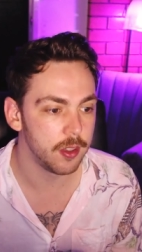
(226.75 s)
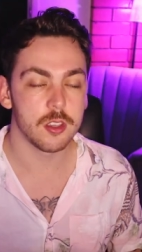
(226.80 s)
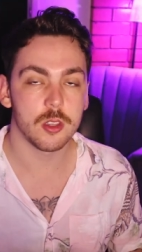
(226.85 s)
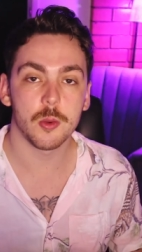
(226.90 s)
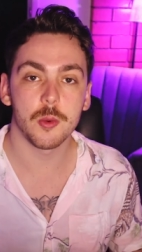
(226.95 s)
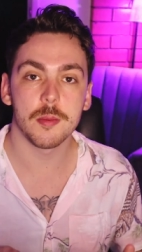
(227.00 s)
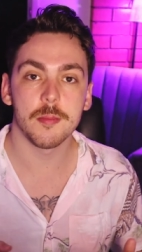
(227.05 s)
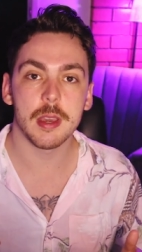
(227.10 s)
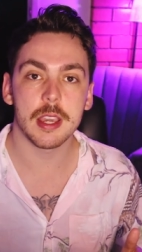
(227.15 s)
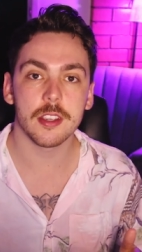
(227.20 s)

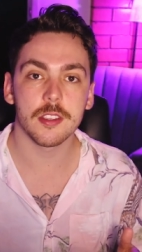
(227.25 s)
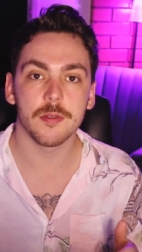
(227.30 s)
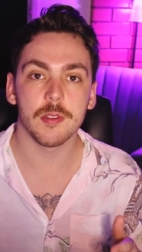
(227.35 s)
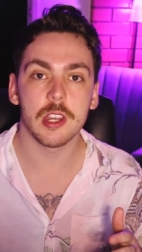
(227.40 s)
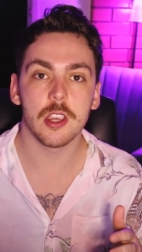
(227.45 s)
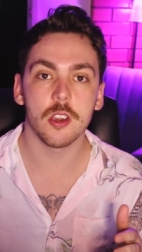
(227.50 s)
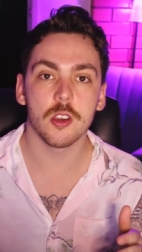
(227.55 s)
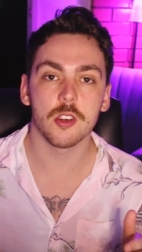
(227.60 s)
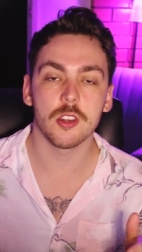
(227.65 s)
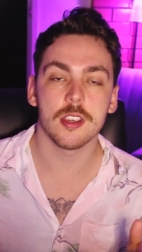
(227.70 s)
So in Meg's
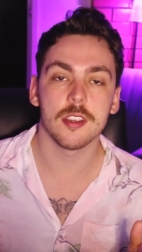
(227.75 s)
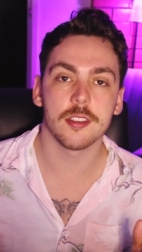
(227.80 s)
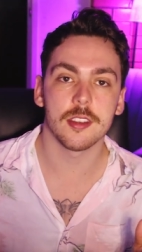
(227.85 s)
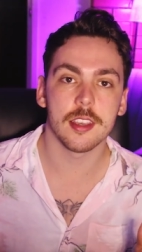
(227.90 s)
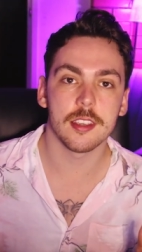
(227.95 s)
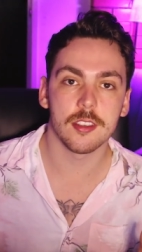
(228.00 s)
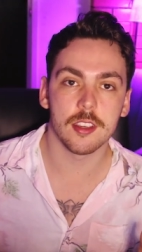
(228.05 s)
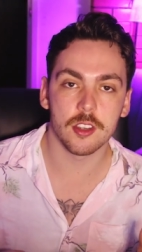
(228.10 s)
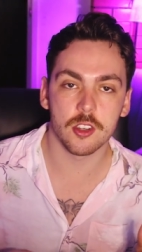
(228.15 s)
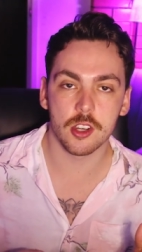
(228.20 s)
video, she
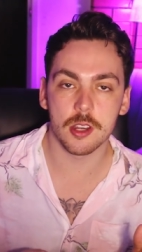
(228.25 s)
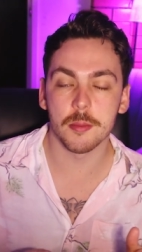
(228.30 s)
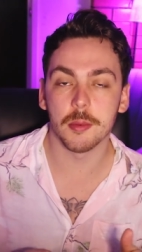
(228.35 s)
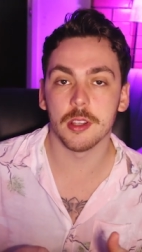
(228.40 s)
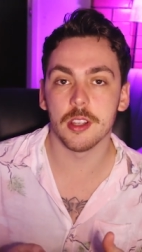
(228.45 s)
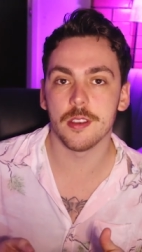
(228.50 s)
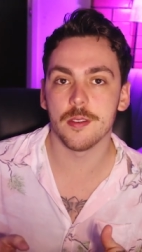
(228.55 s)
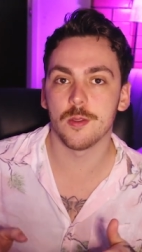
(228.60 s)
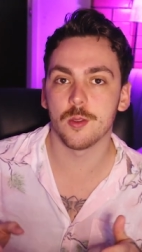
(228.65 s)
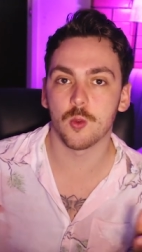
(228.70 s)
says that she
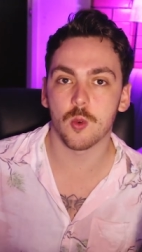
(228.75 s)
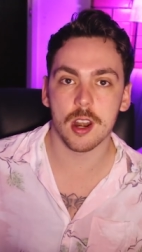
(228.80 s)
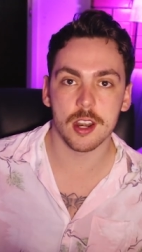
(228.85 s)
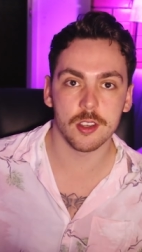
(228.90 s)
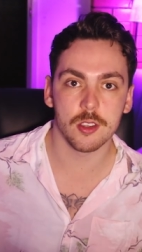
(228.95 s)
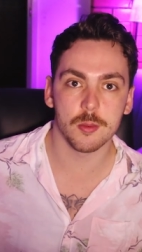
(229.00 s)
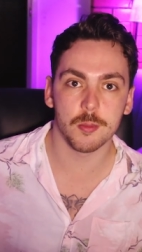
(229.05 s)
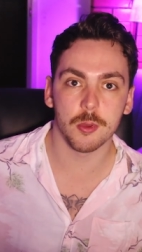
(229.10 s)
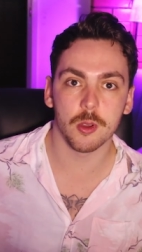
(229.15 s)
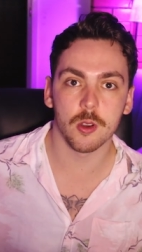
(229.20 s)
believes
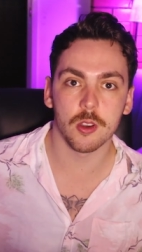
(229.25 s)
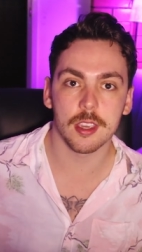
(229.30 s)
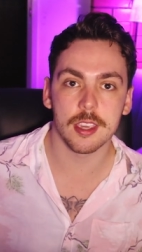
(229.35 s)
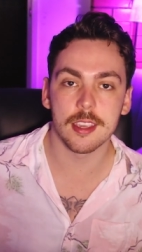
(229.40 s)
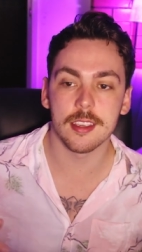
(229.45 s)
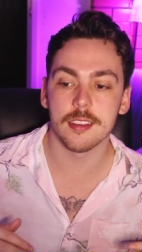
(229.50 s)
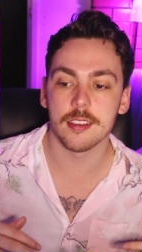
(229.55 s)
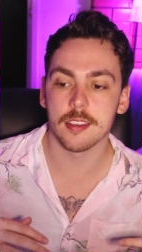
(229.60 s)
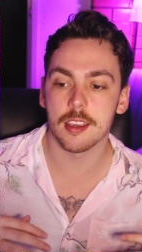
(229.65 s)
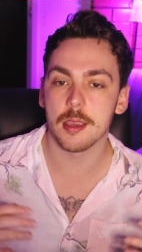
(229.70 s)
writer's block
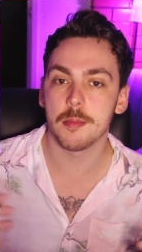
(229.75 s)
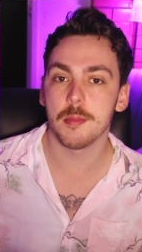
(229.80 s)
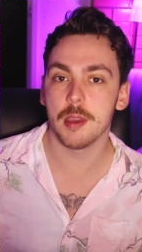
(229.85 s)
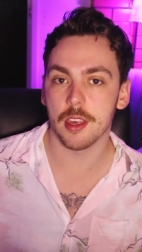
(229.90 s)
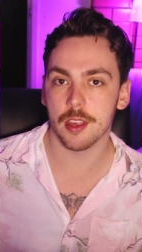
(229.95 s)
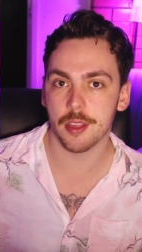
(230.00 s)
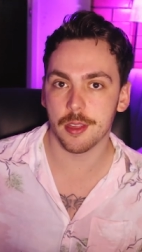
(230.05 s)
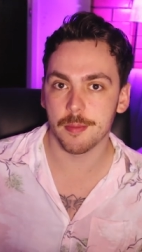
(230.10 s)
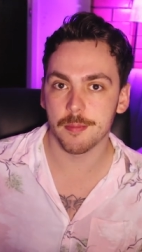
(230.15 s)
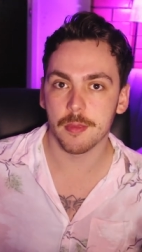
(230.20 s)
is a
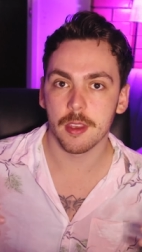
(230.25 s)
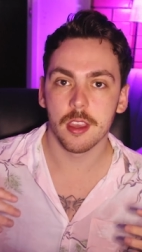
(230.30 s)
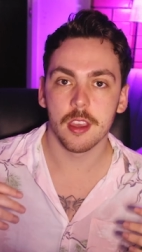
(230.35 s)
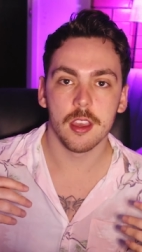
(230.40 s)
myth,